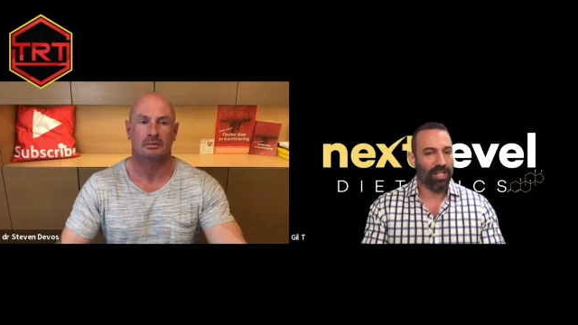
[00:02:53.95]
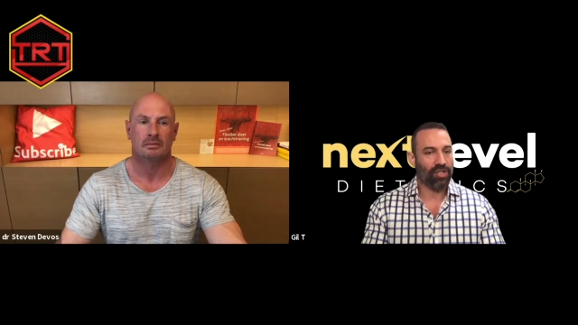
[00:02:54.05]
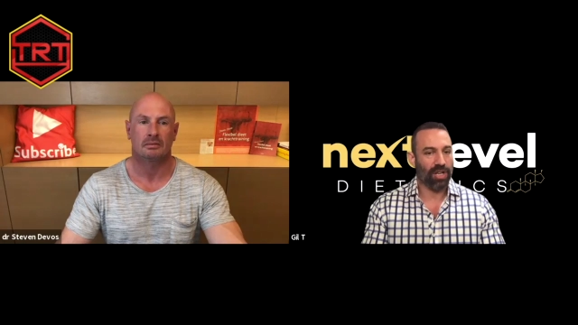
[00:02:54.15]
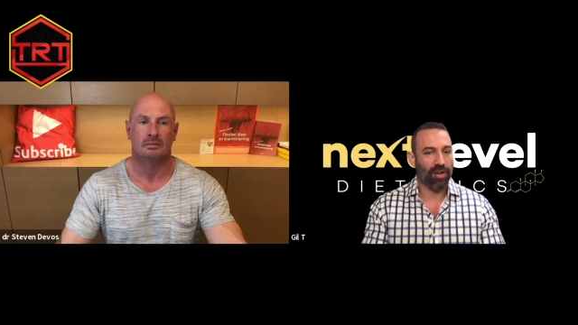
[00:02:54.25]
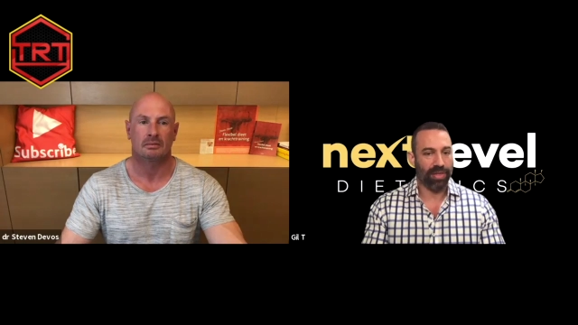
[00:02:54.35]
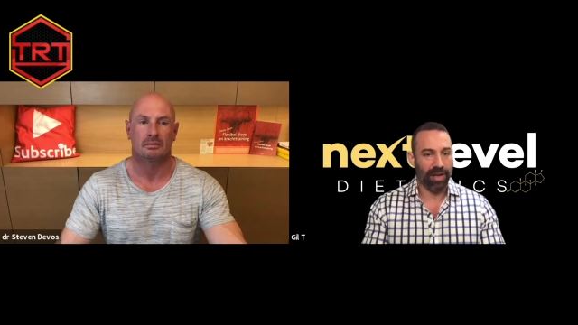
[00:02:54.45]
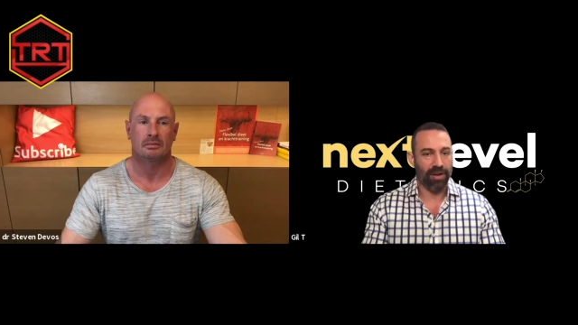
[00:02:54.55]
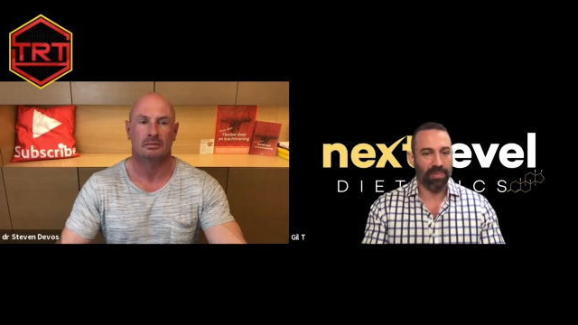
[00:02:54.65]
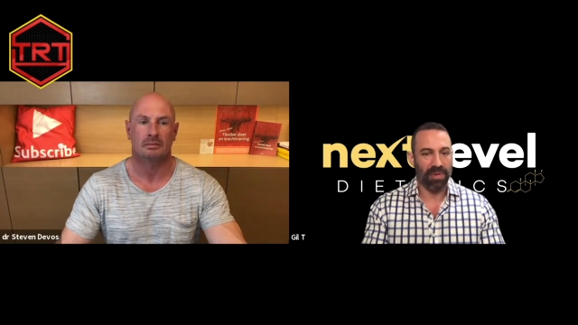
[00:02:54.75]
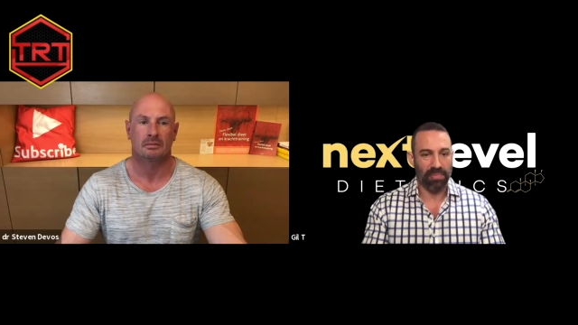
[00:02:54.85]
Speaker 1: changing our
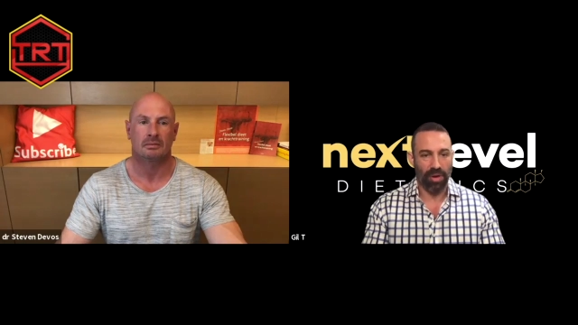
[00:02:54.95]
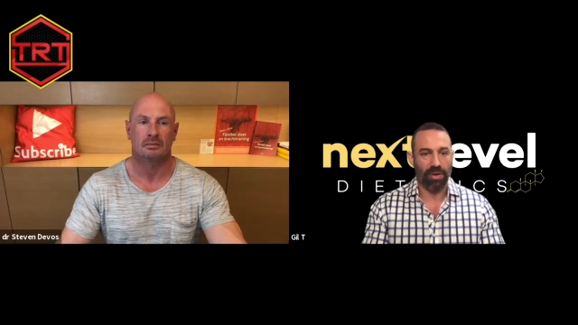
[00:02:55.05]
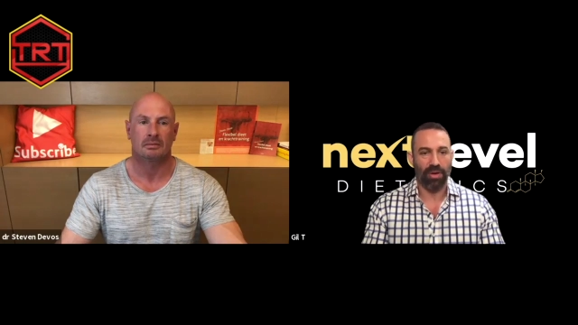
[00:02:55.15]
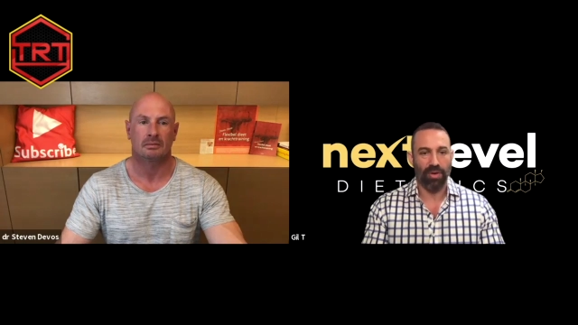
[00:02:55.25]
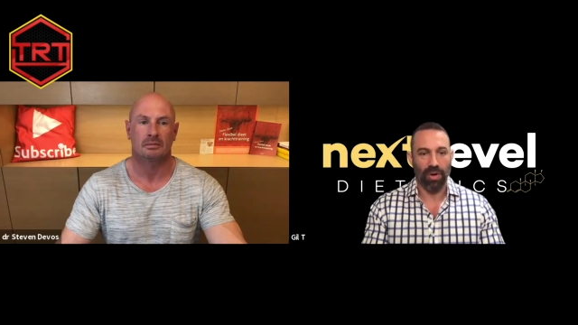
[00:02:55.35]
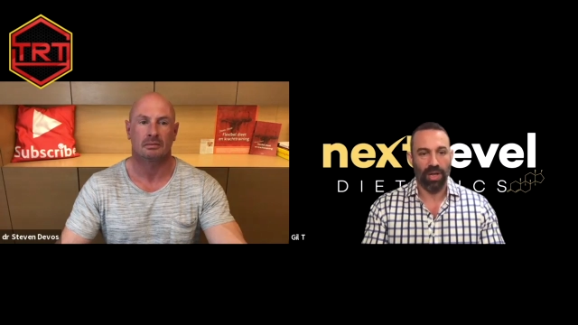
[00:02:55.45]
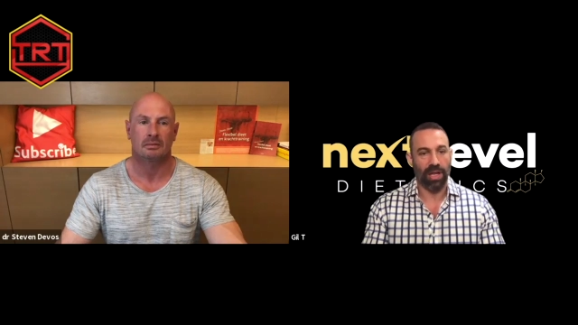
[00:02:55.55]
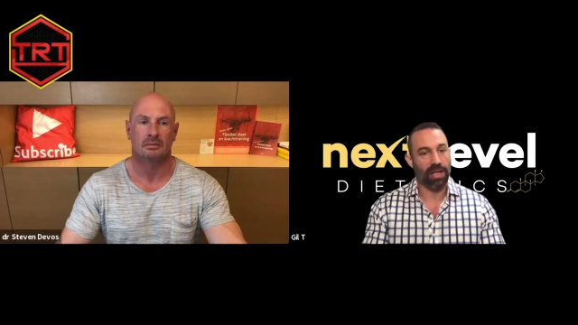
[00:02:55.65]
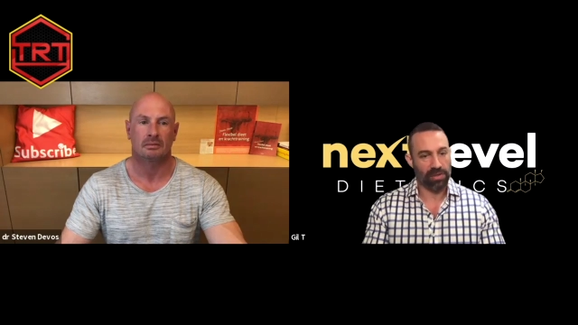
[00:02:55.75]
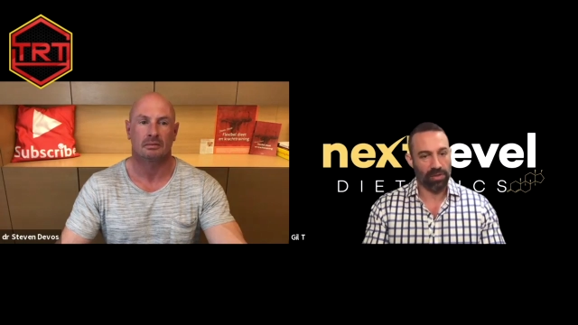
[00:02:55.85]
therapy
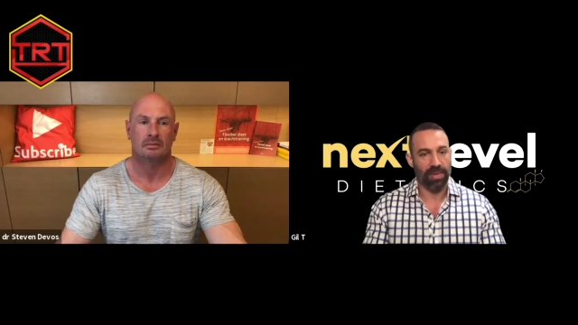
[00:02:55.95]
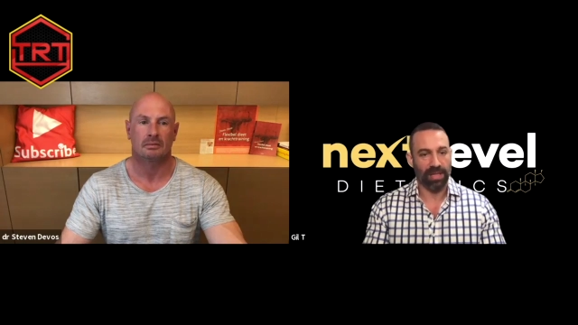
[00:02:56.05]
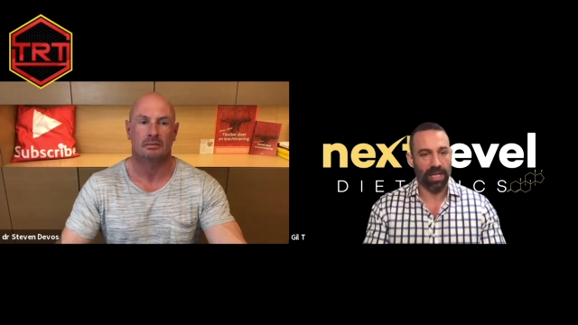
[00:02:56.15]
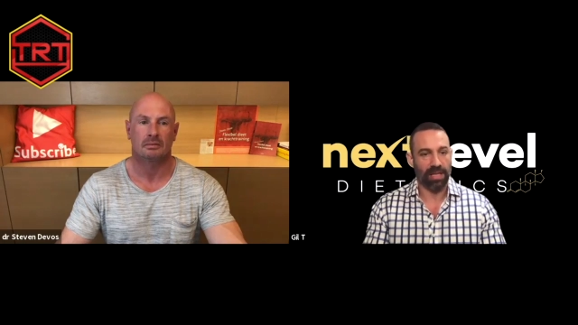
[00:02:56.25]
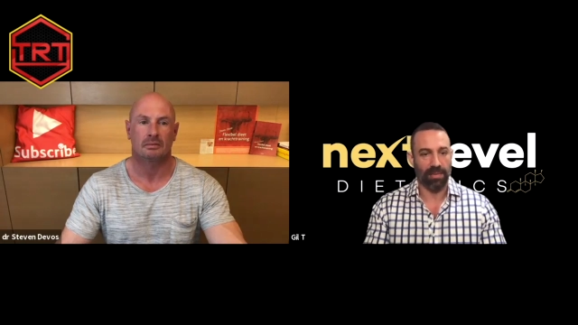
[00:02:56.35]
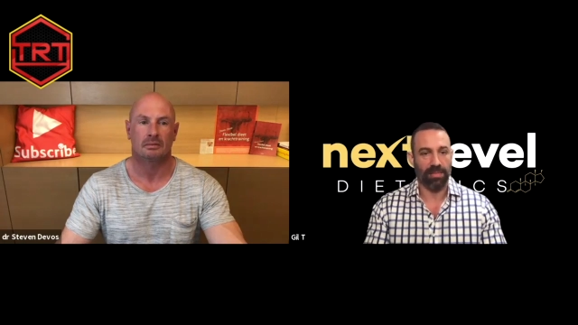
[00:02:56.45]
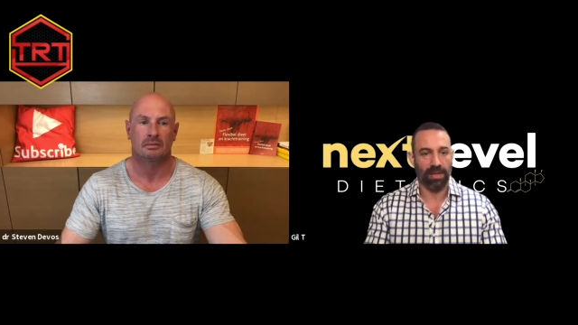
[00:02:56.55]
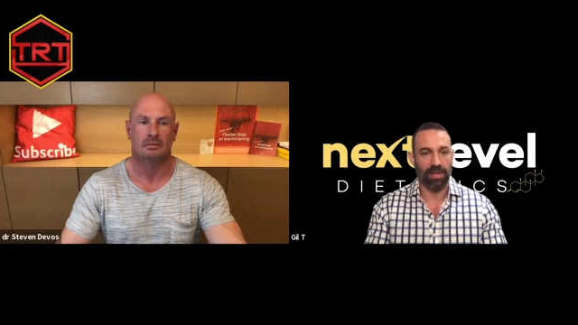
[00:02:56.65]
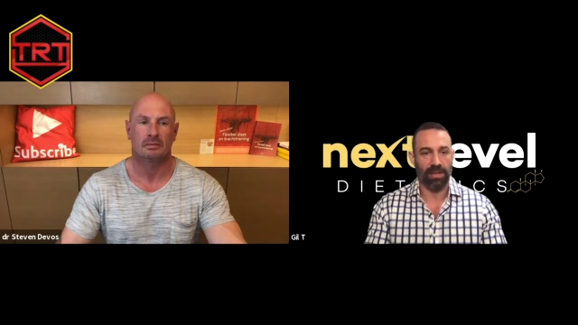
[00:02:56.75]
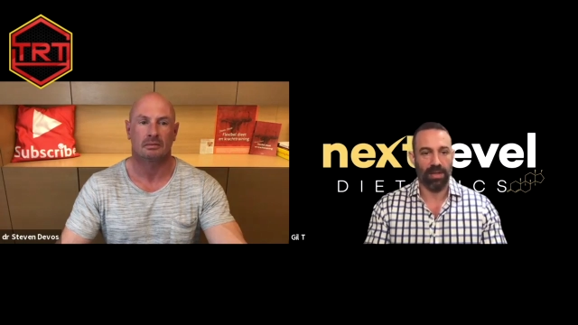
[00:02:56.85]
protocol, assuming that the,
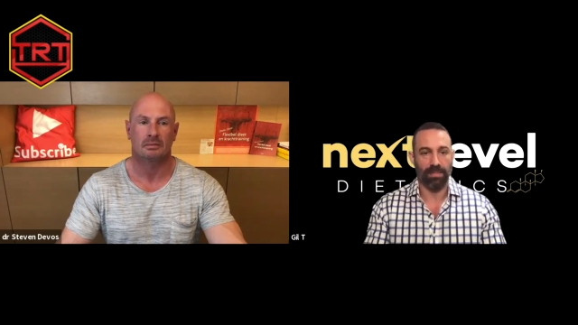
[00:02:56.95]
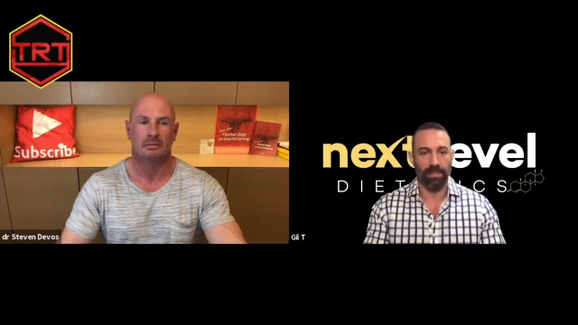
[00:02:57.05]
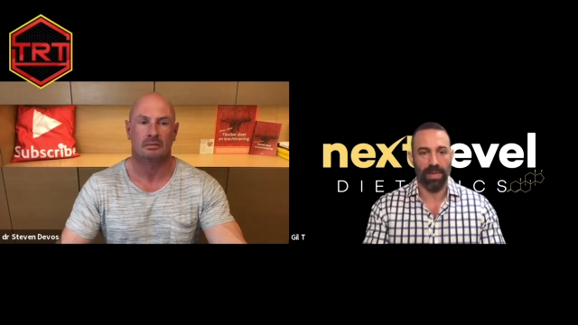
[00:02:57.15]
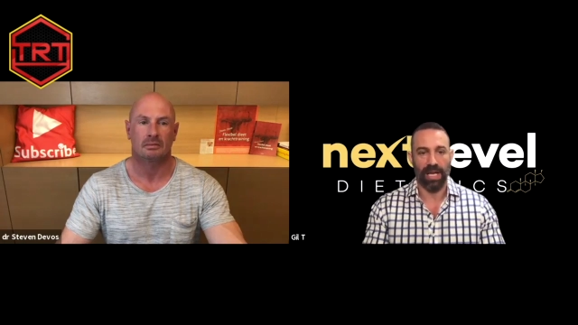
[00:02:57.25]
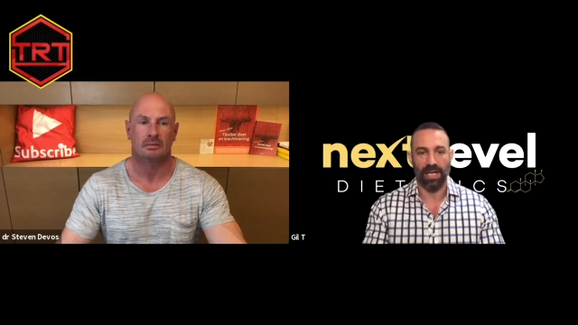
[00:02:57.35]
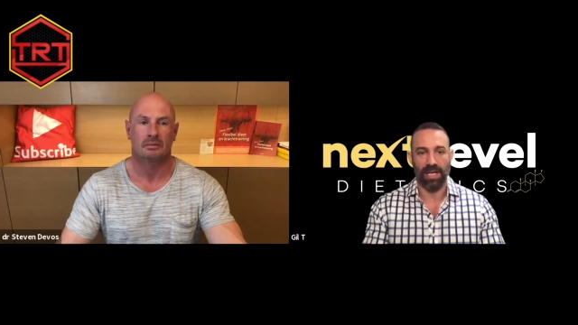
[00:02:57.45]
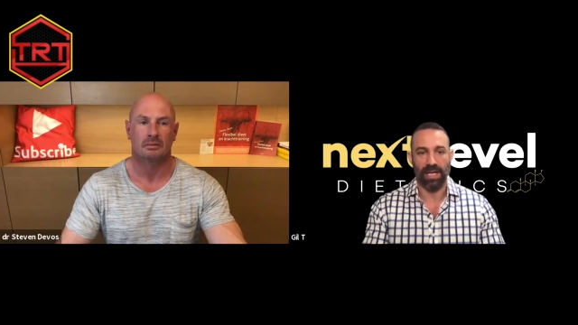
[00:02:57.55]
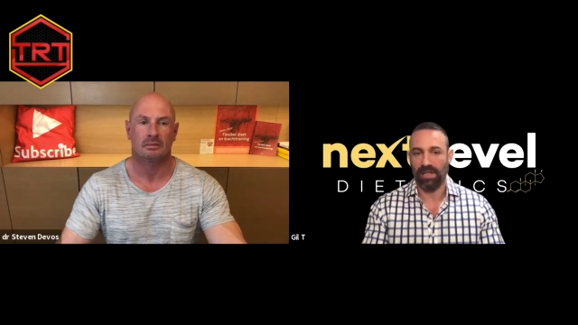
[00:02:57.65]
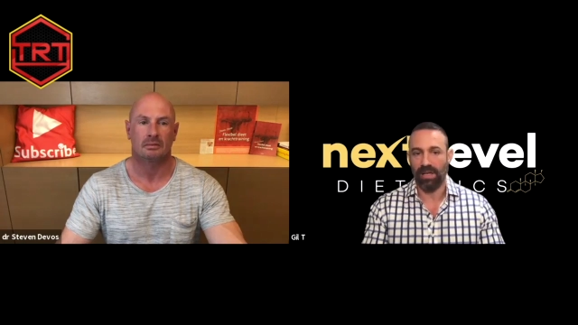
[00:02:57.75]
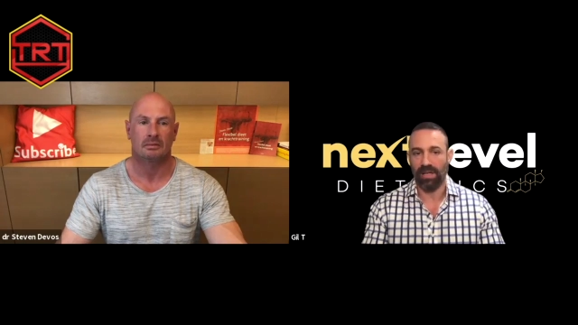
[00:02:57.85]
the, the man
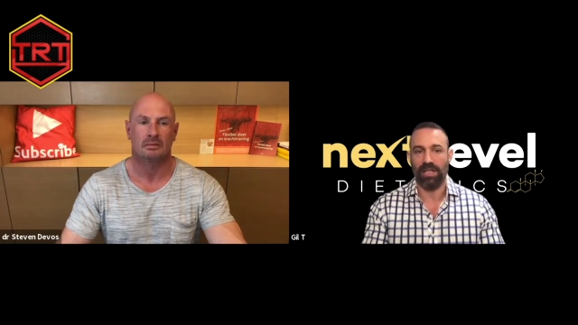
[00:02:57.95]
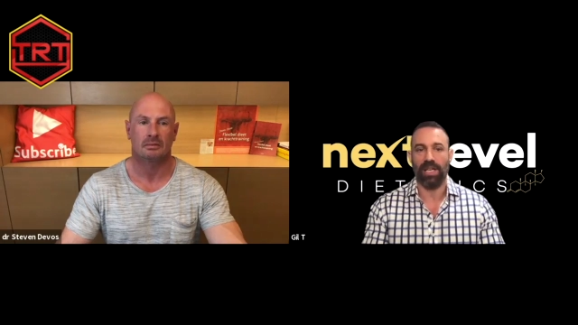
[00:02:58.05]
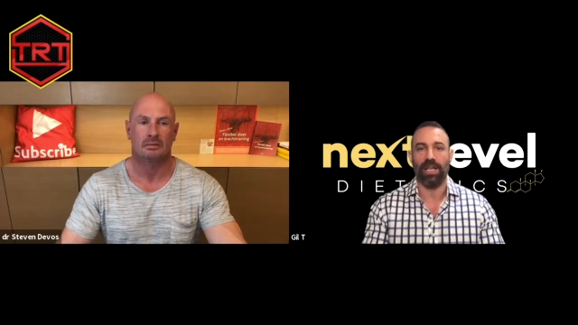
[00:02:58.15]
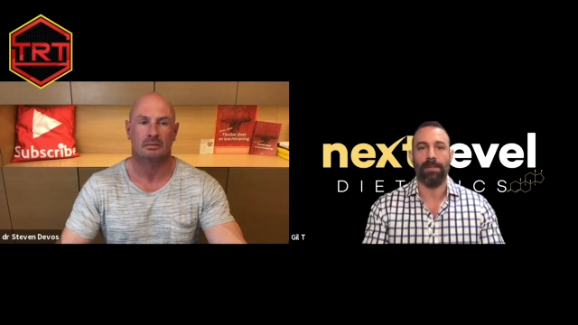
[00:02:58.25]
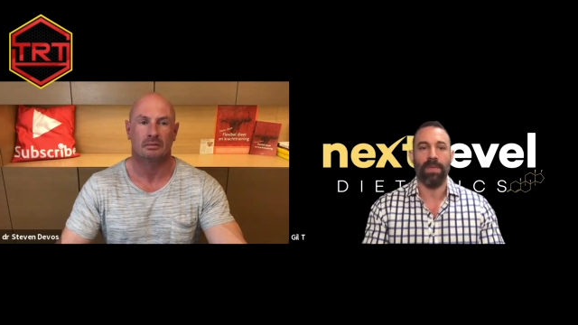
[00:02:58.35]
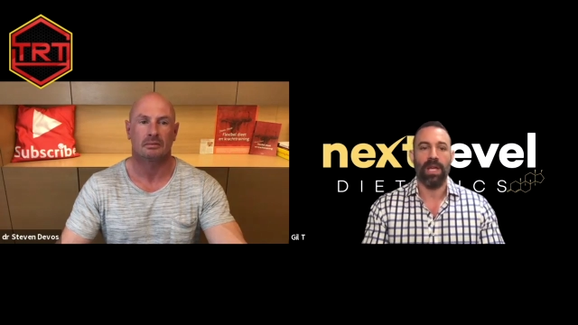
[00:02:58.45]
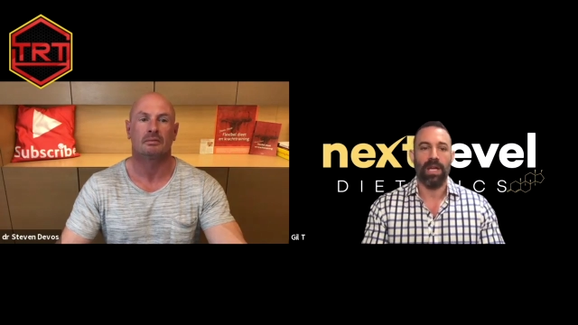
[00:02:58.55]
is on TRT.